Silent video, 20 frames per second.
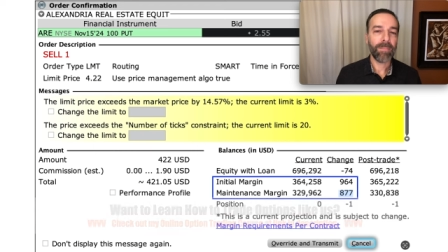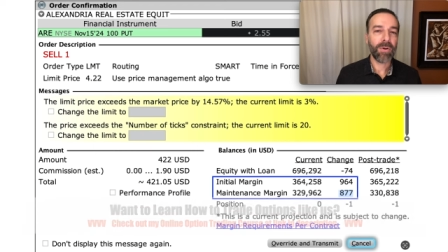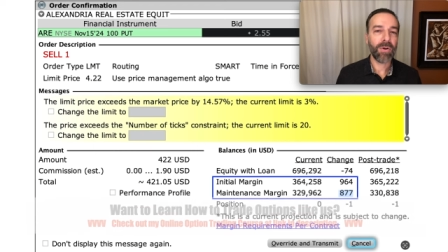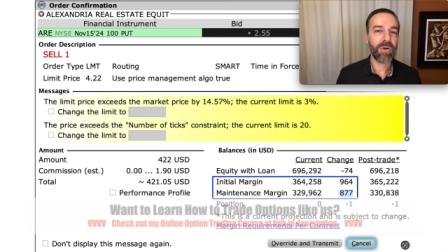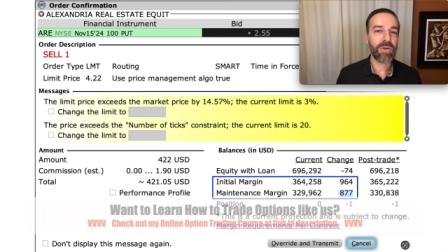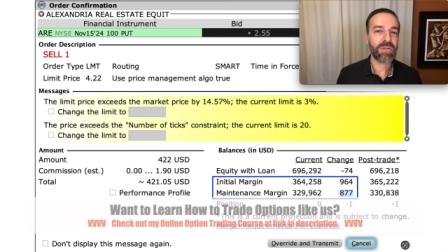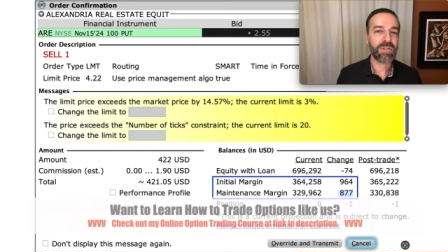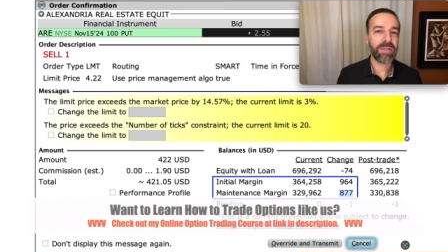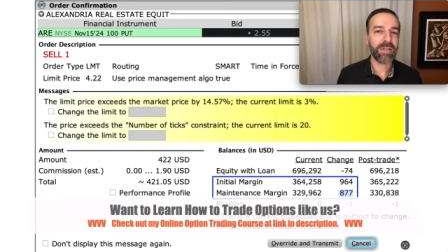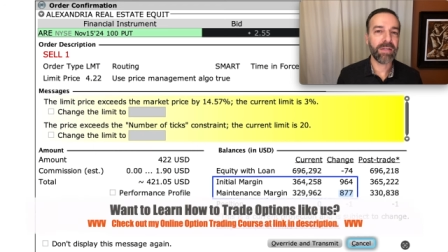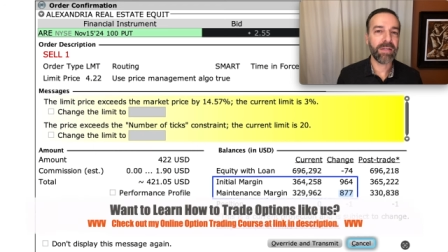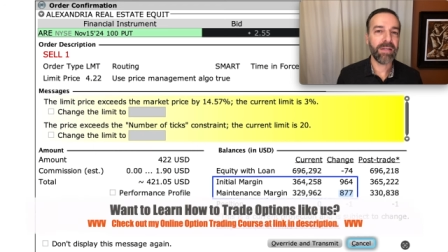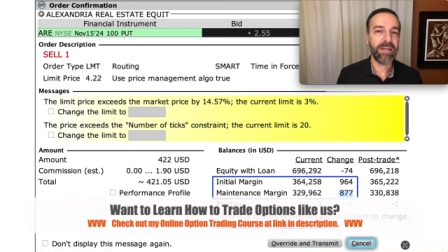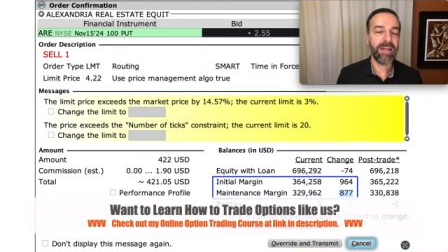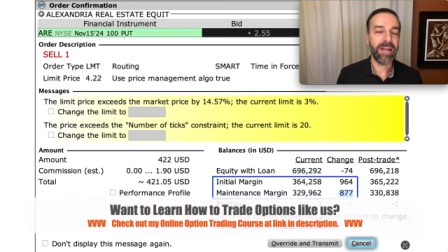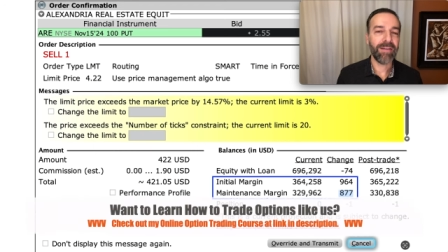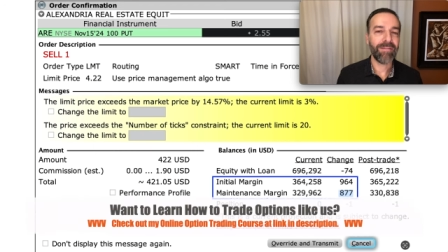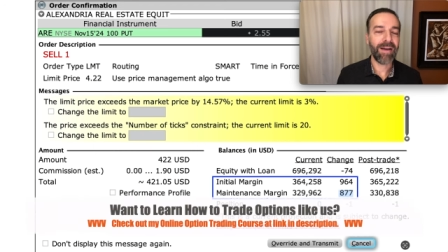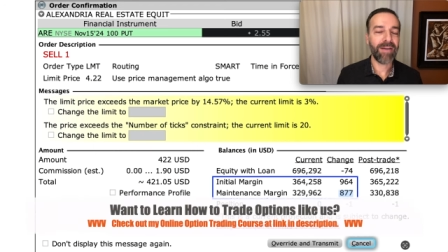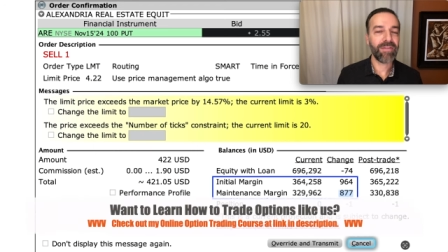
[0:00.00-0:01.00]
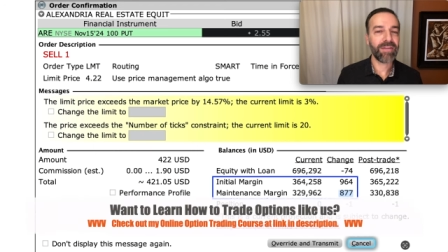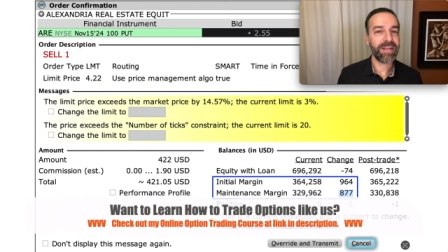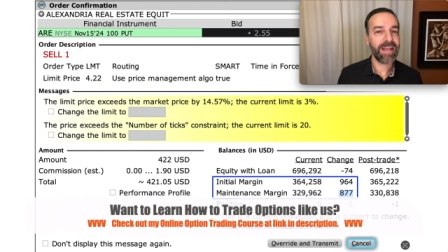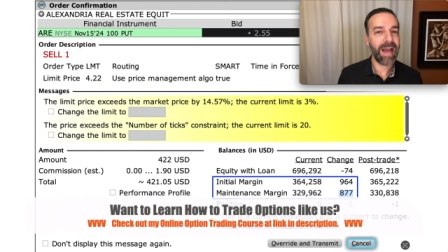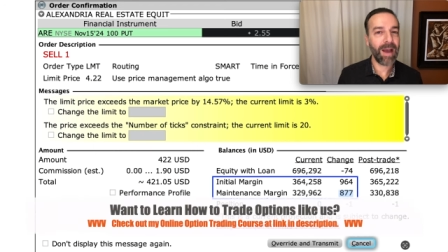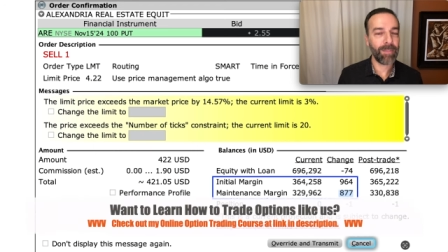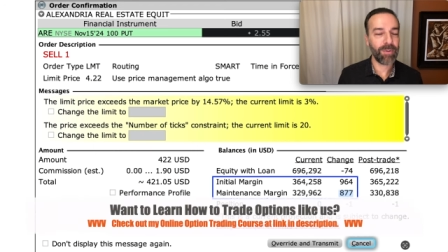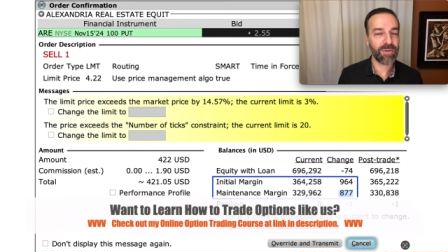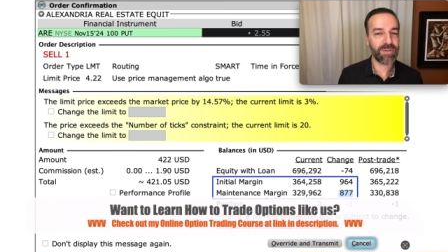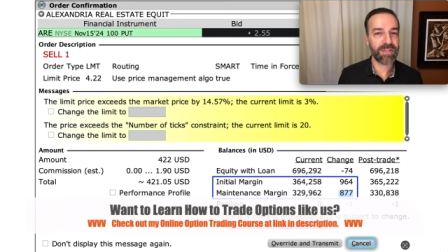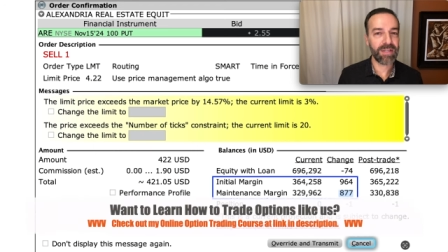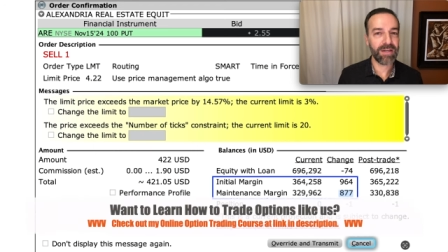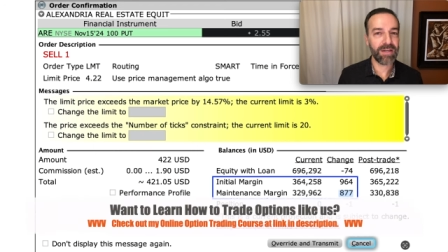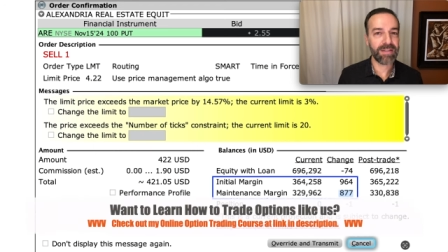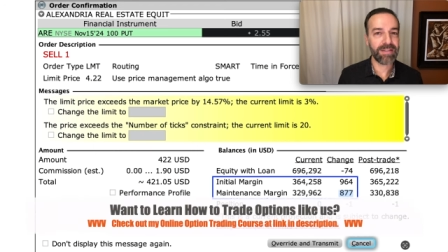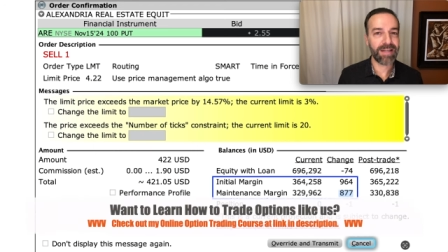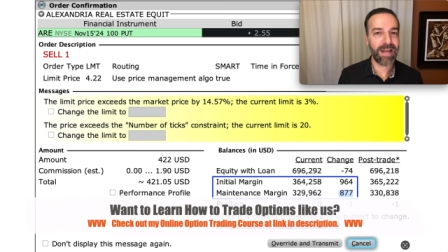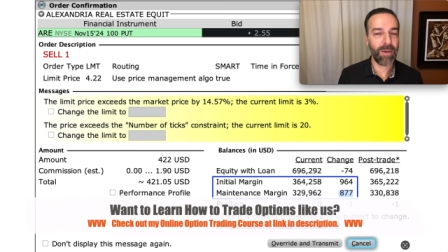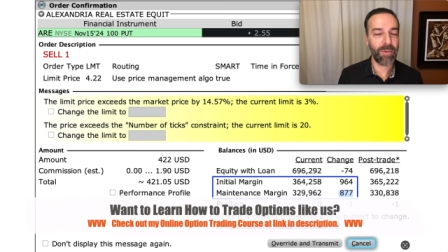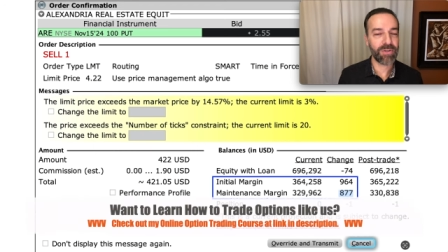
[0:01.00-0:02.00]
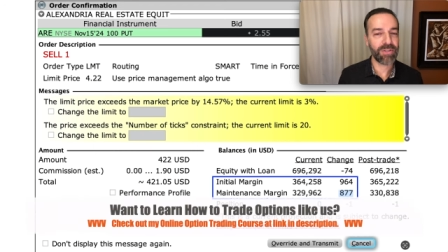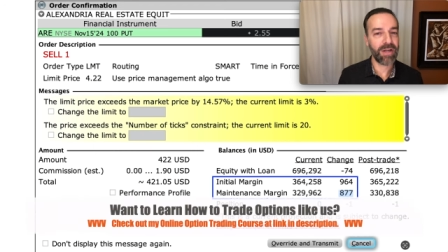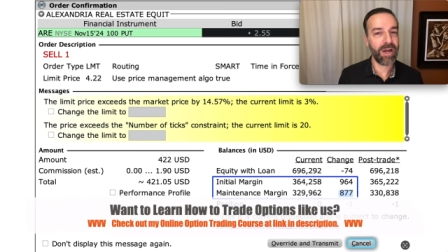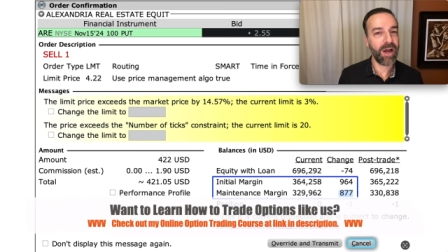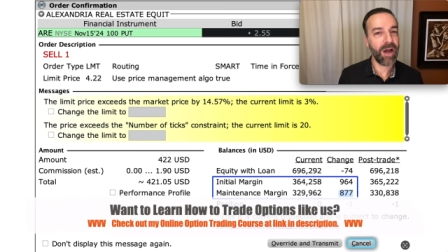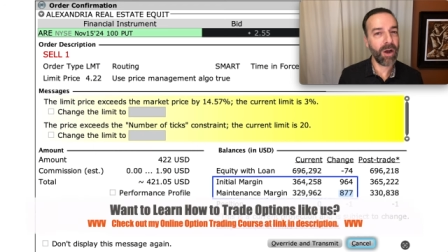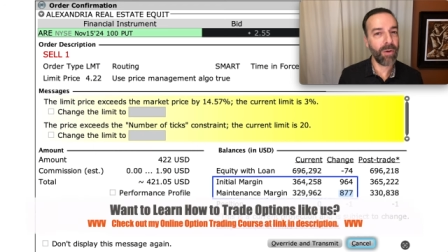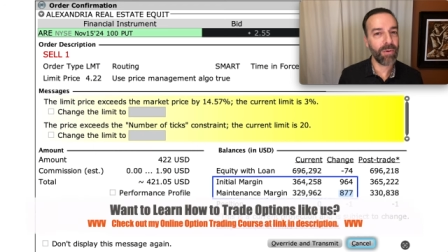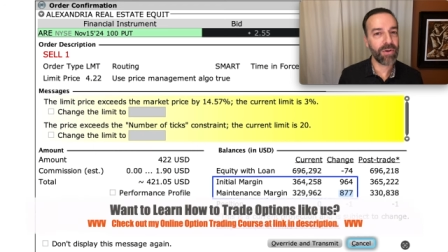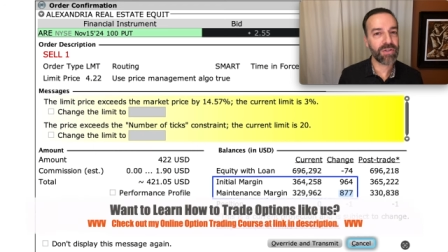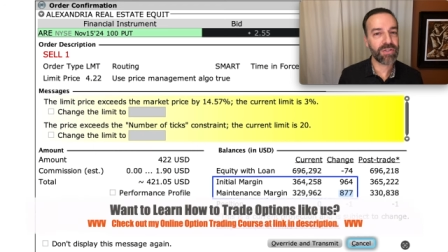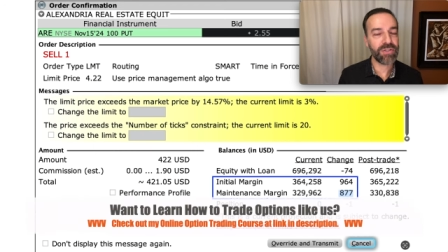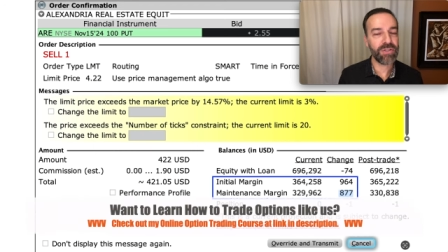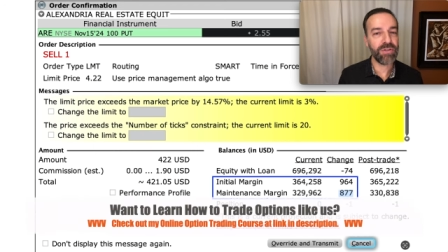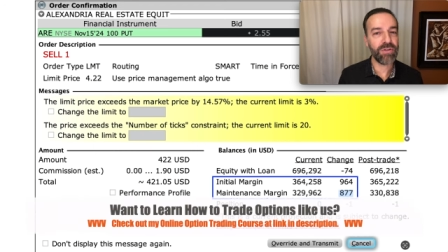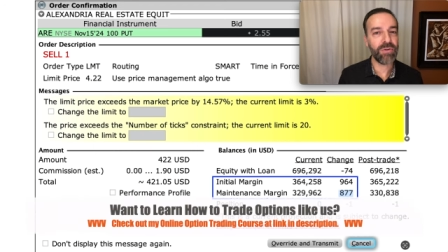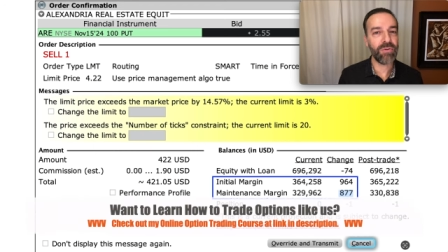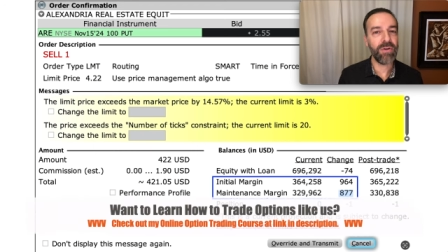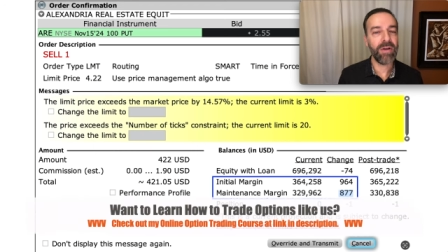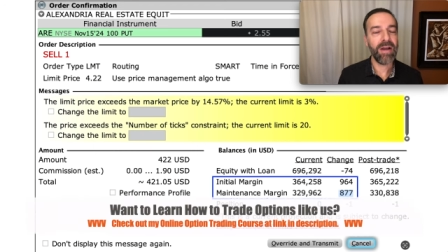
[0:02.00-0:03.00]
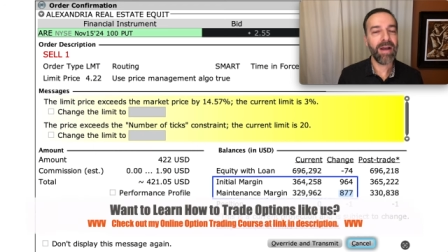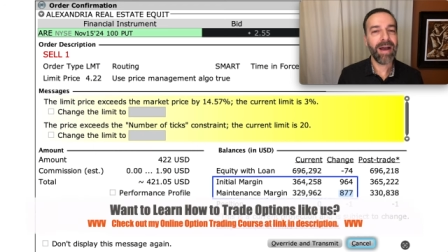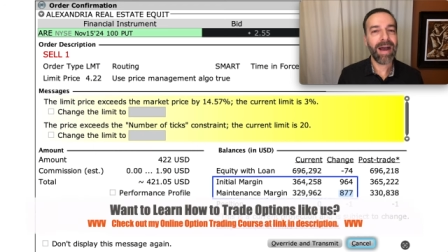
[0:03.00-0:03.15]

Personally, if I have the capital set aside, which I always do,